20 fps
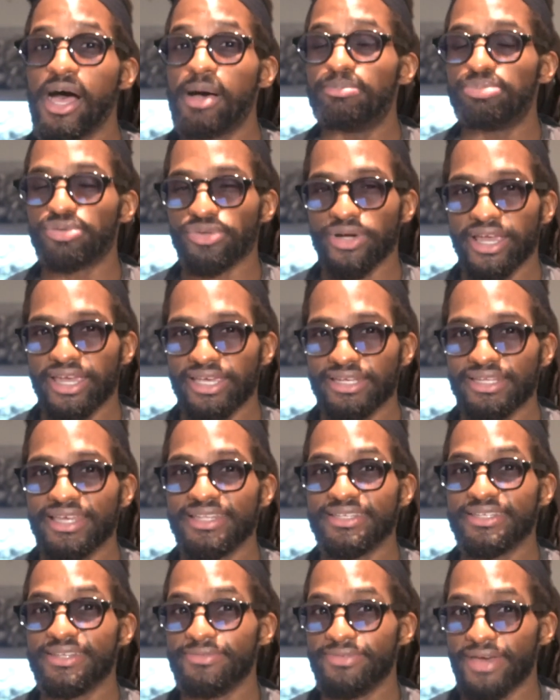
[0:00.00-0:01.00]
brain
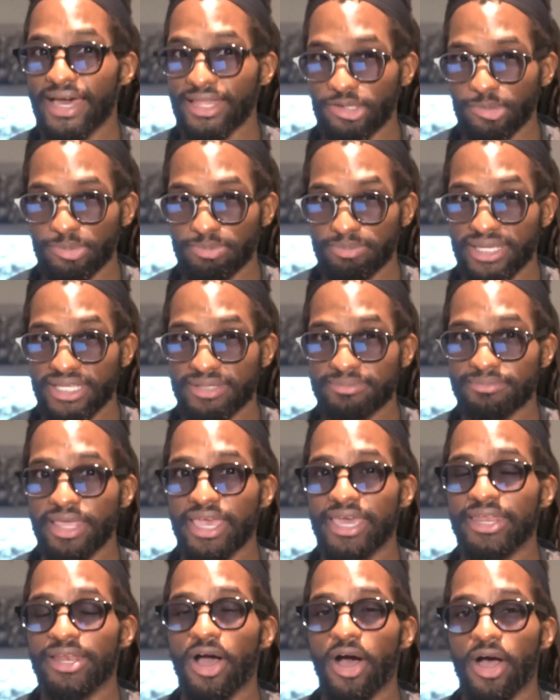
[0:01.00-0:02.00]
development
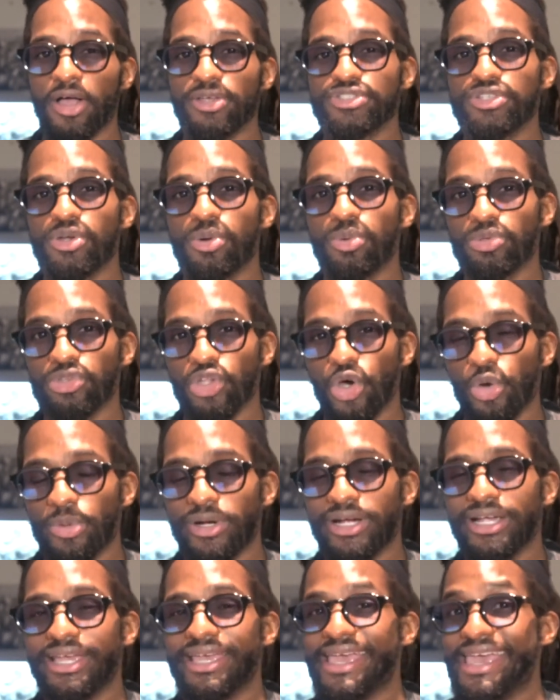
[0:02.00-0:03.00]
and also
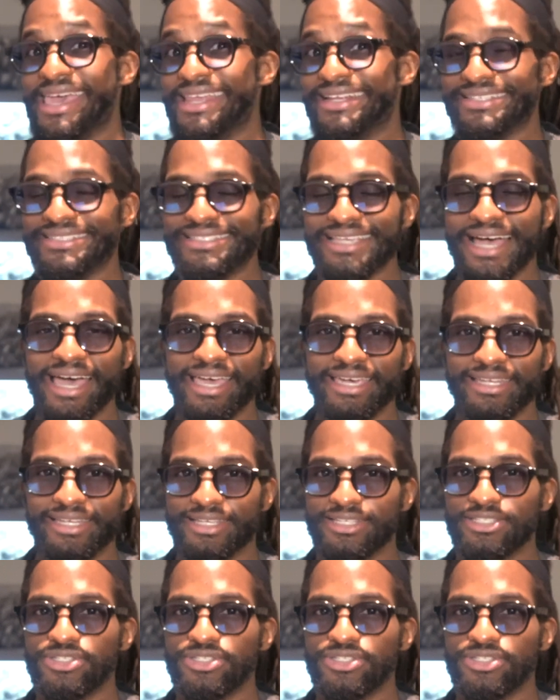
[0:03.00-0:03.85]
lower anxiety.